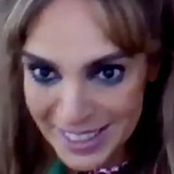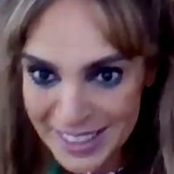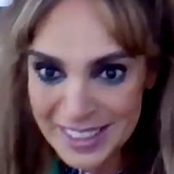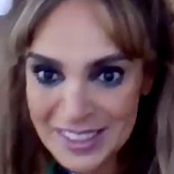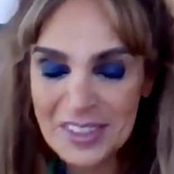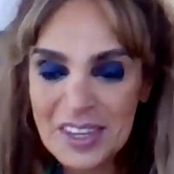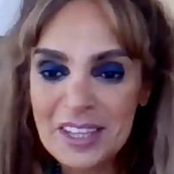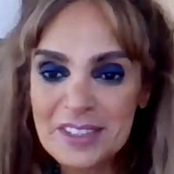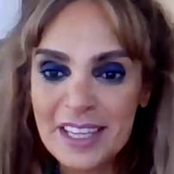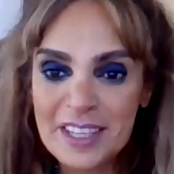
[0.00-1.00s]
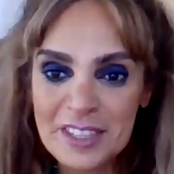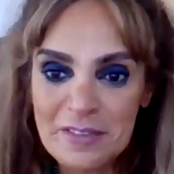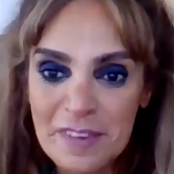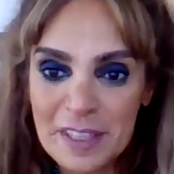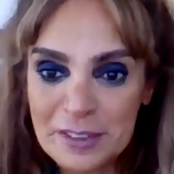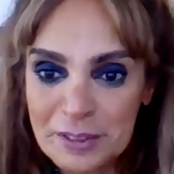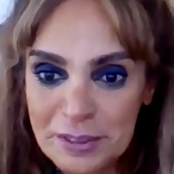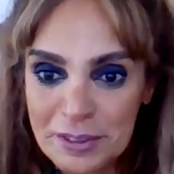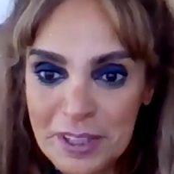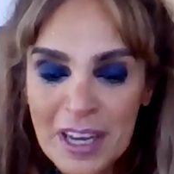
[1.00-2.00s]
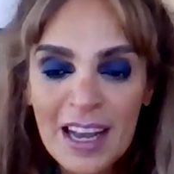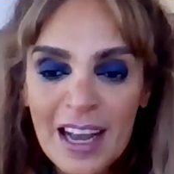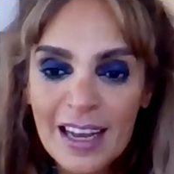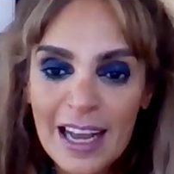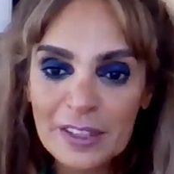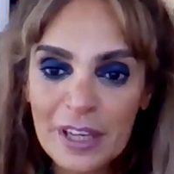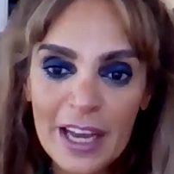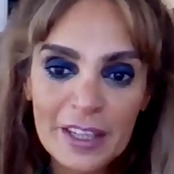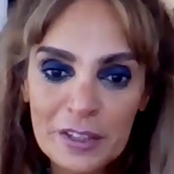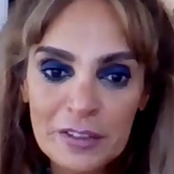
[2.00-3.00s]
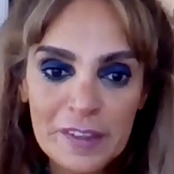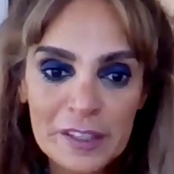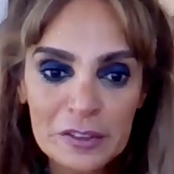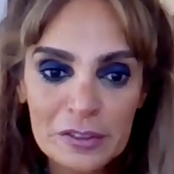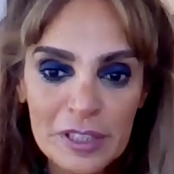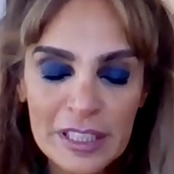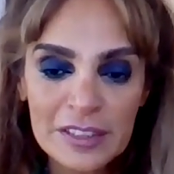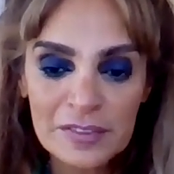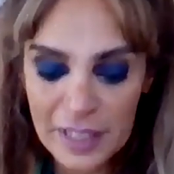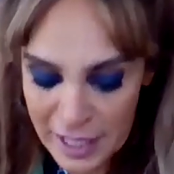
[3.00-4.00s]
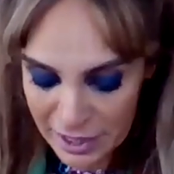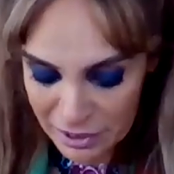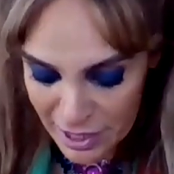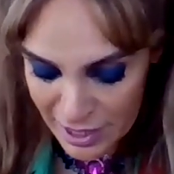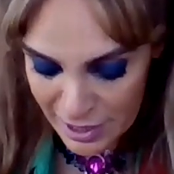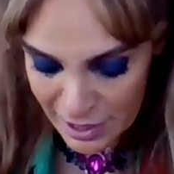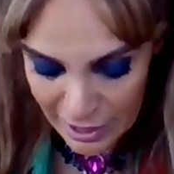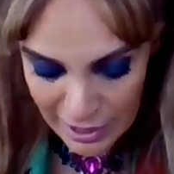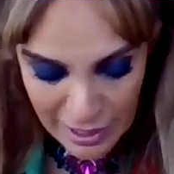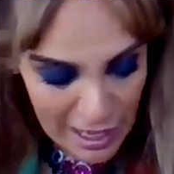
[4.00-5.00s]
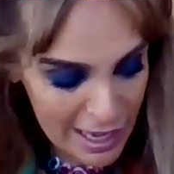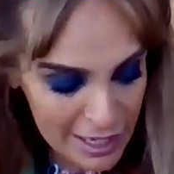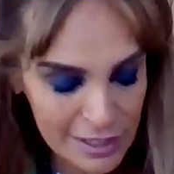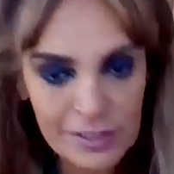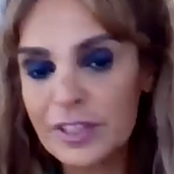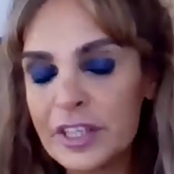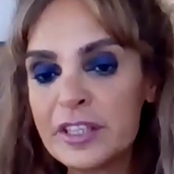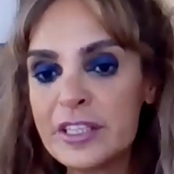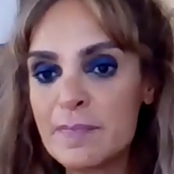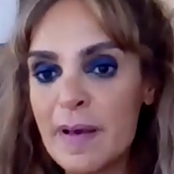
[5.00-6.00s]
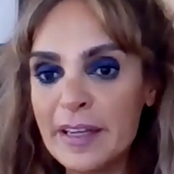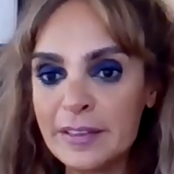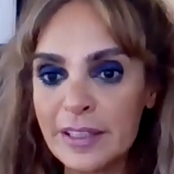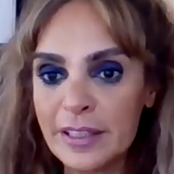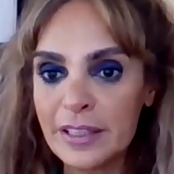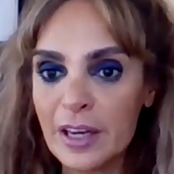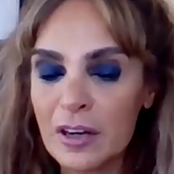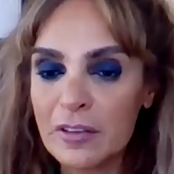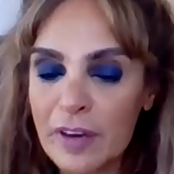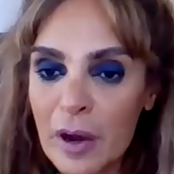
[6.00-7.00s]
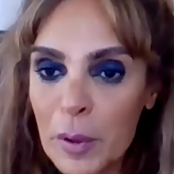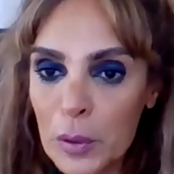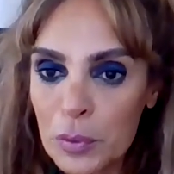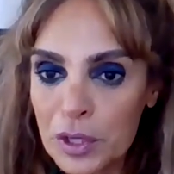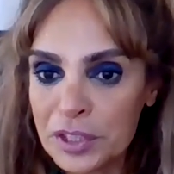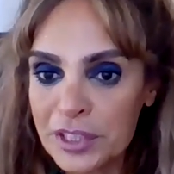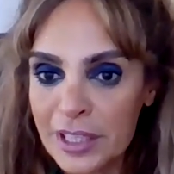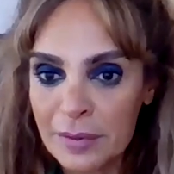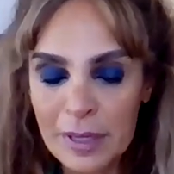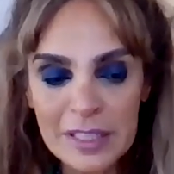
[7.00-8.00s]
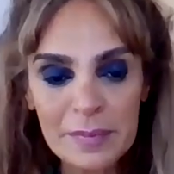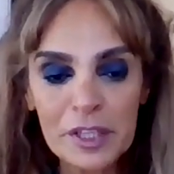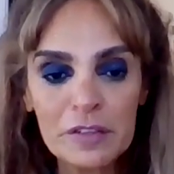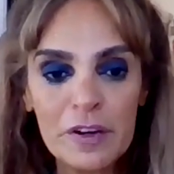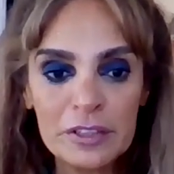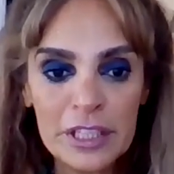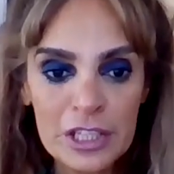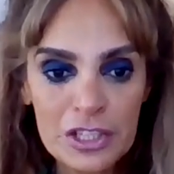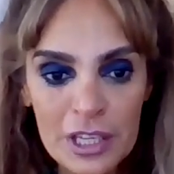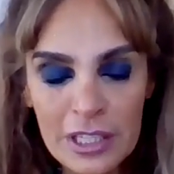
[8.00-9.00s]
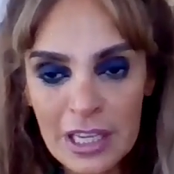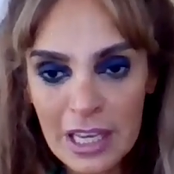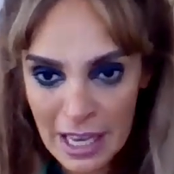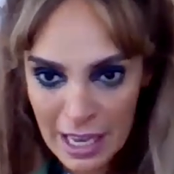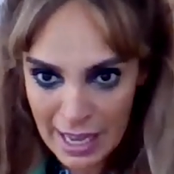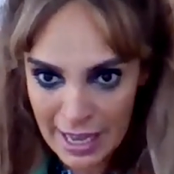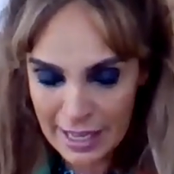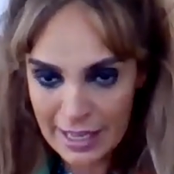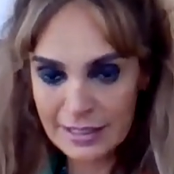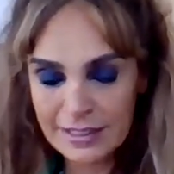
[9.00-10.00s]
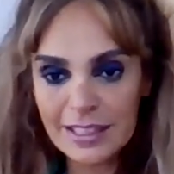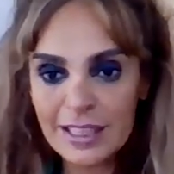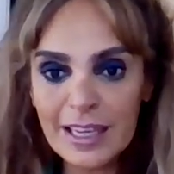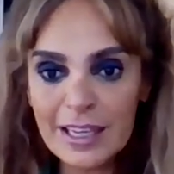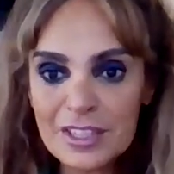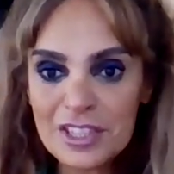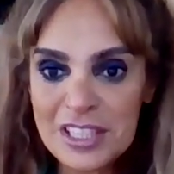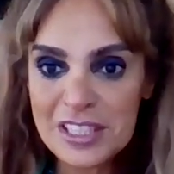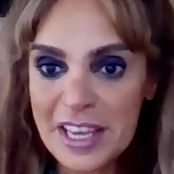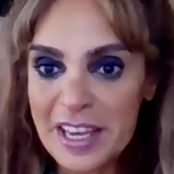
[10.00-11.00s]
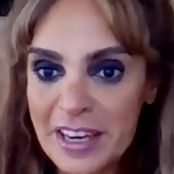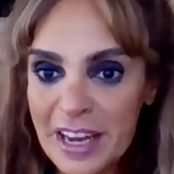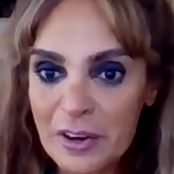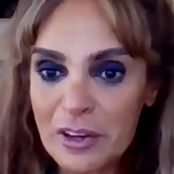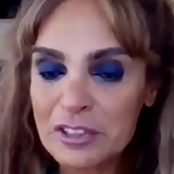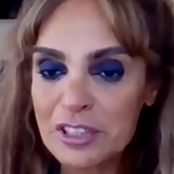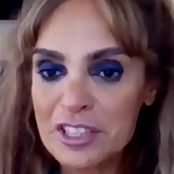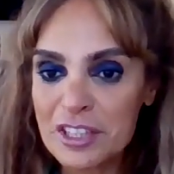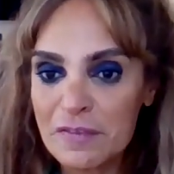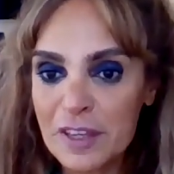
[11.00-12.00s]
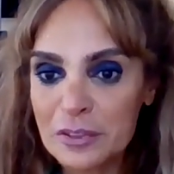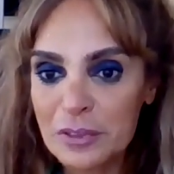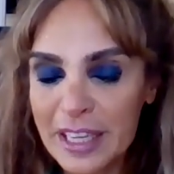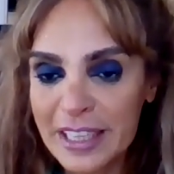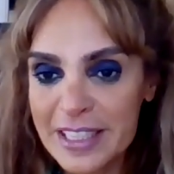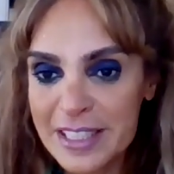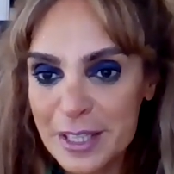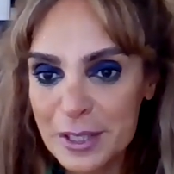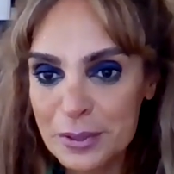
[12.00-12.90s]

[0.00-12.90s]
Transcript: here. Congratulations, yes. Fatu. I know Fatu is very interesting and very respecting of our work at the Merck Foundation. And she's there. Congratulations, Fatu. I can see